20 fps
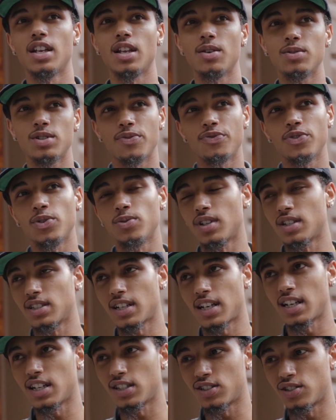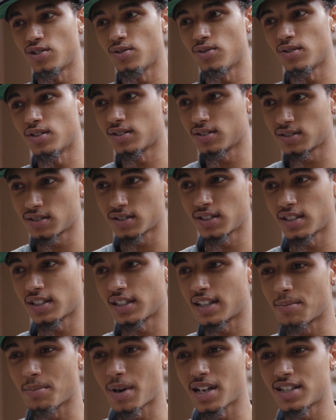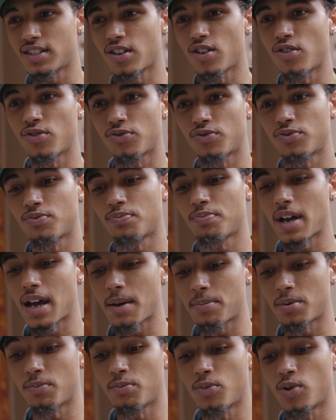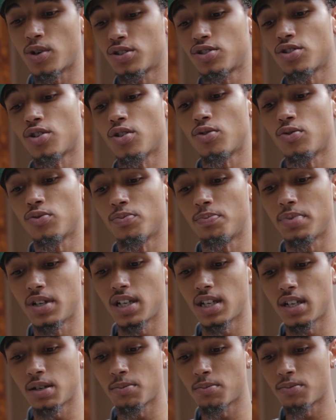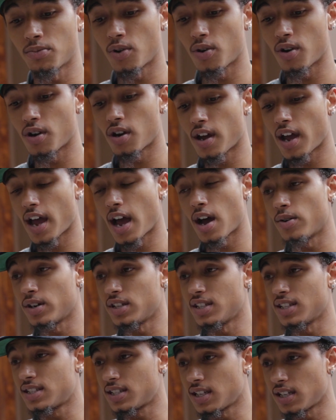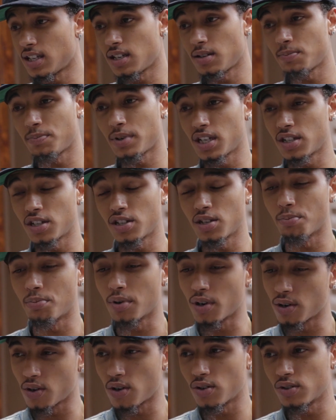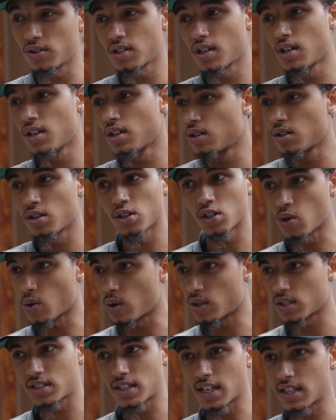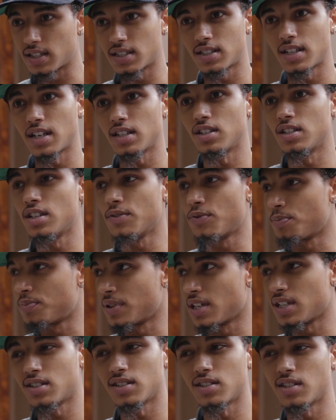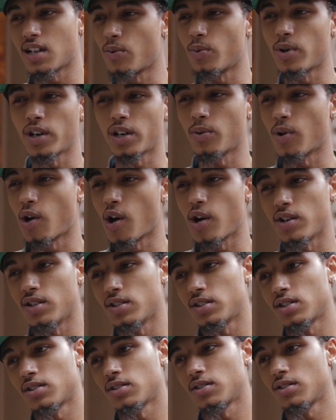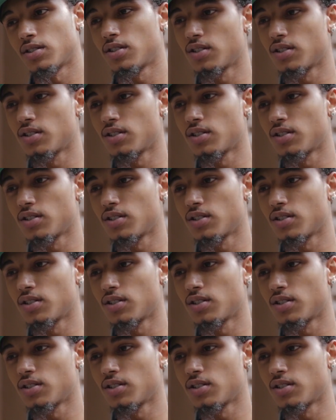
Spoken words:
there was a few things I needed to do to get myself popping, more so being out in the city, being in the boroughs, going to state to different places, networking with artists.